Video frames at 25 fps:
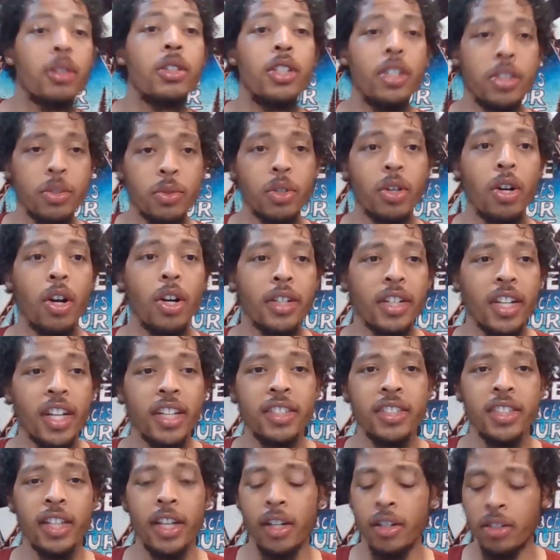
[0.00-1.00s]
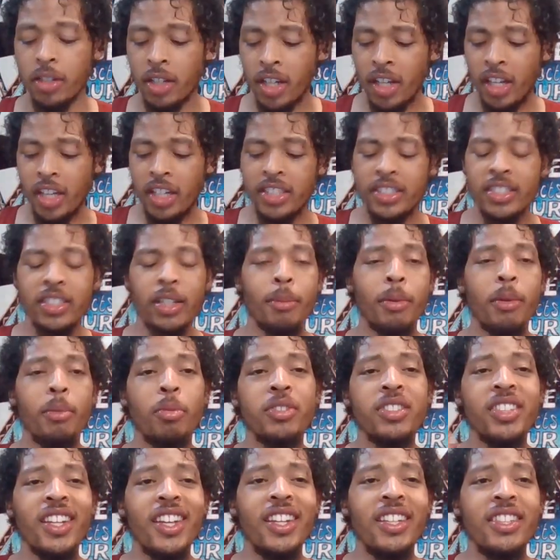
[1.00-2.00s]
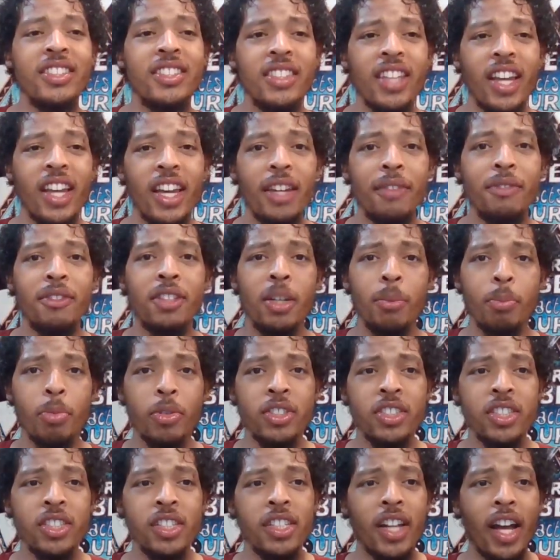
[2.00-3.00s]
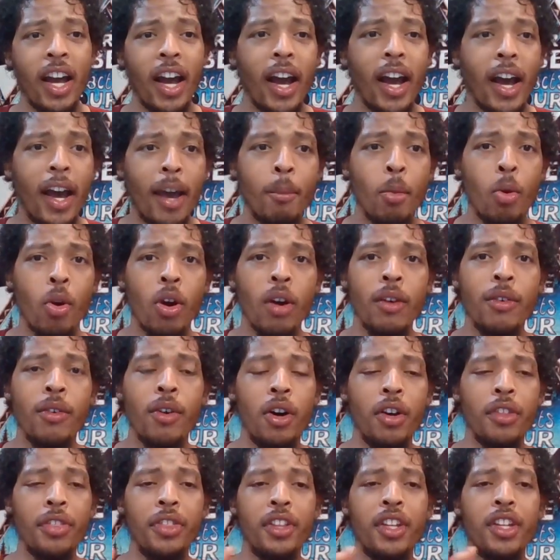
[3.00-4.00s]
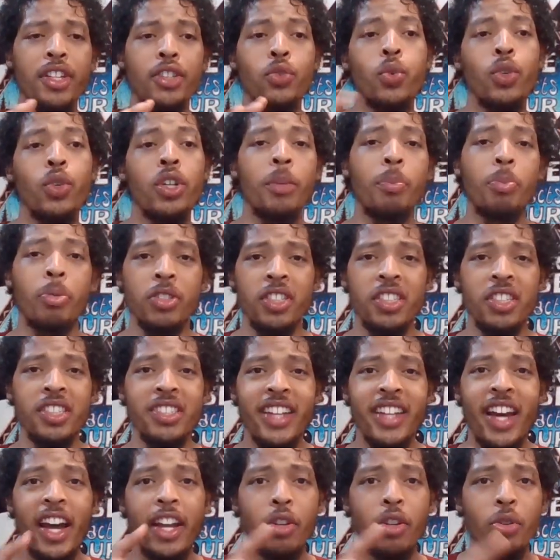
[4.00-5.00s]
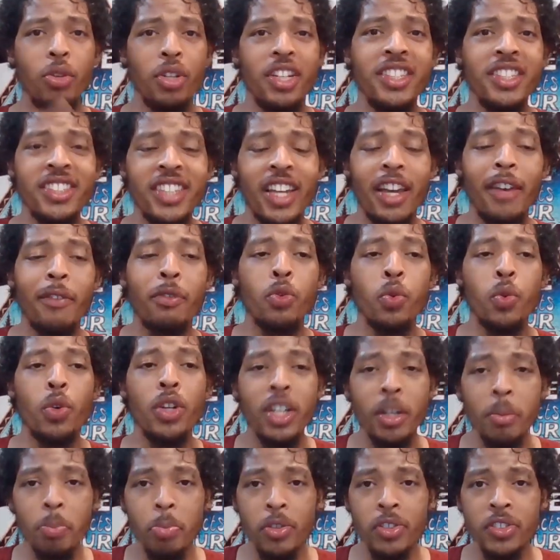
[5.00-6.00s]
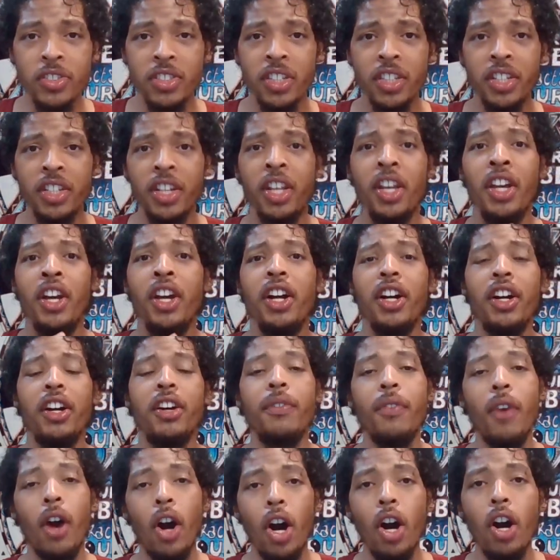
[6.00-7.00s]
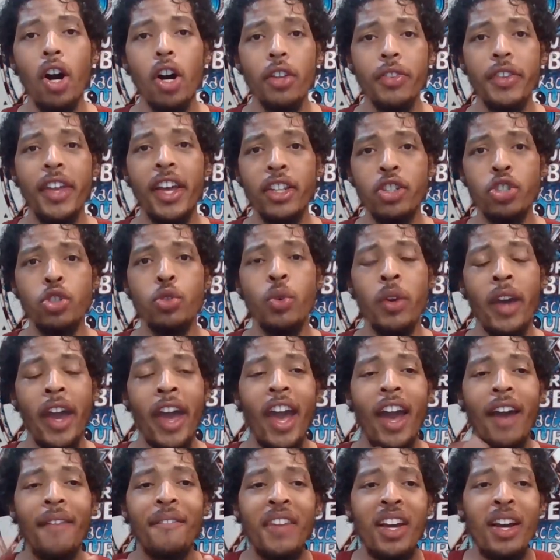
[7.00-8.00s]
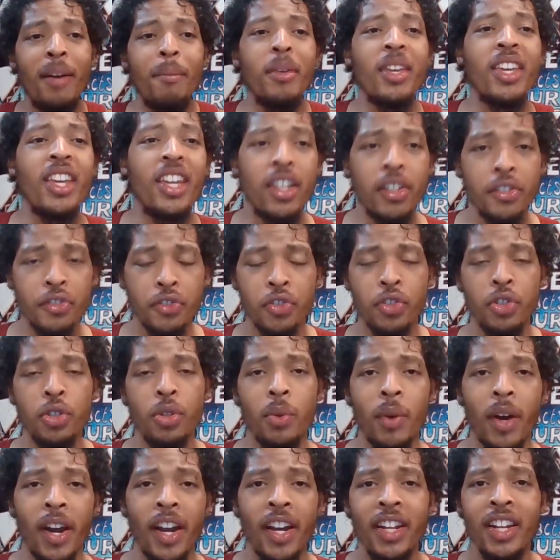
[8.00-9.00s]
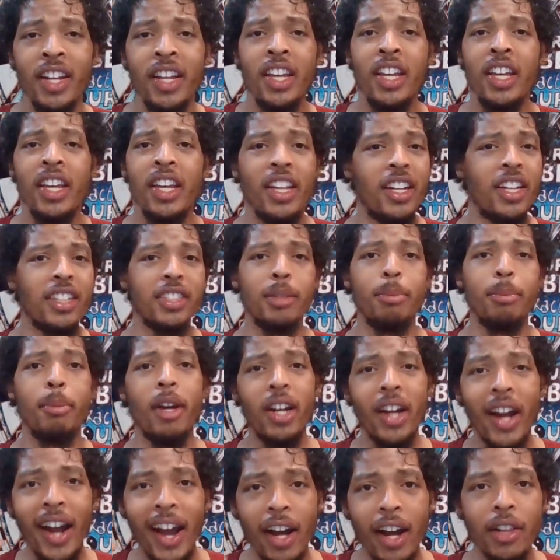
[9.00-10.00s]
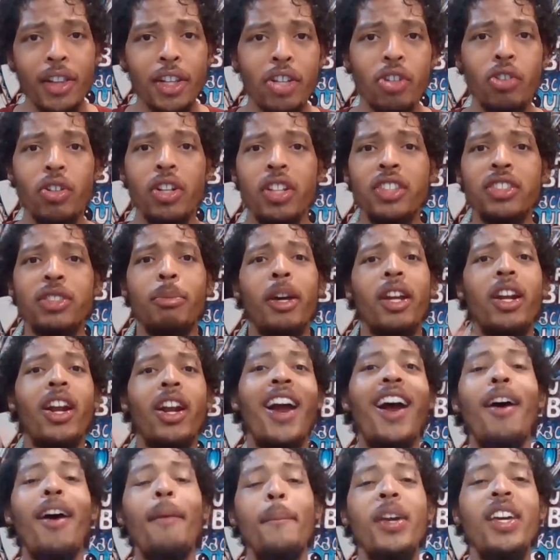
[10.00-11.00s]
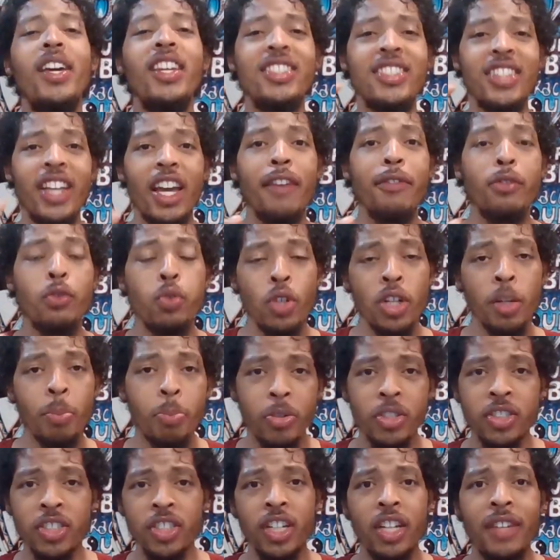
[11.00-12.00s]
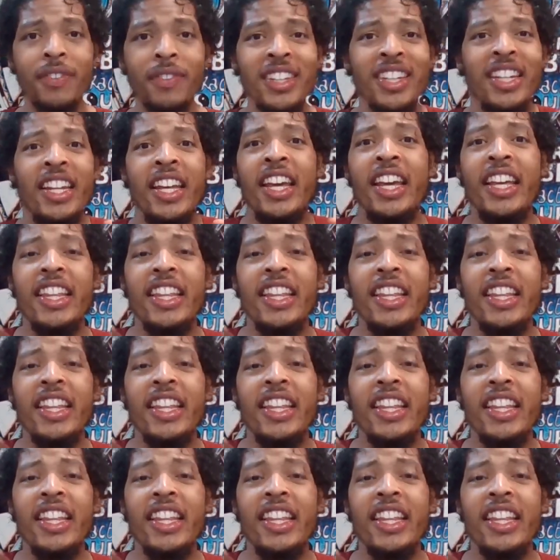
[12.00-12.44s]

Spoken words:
Disregard that sound. Some people say save 10%. I'm more on the 20% side. You need to save 20% of all that you have coming into you, right? It doesn't matter how little, doesn't matter how big. Save 20% of it.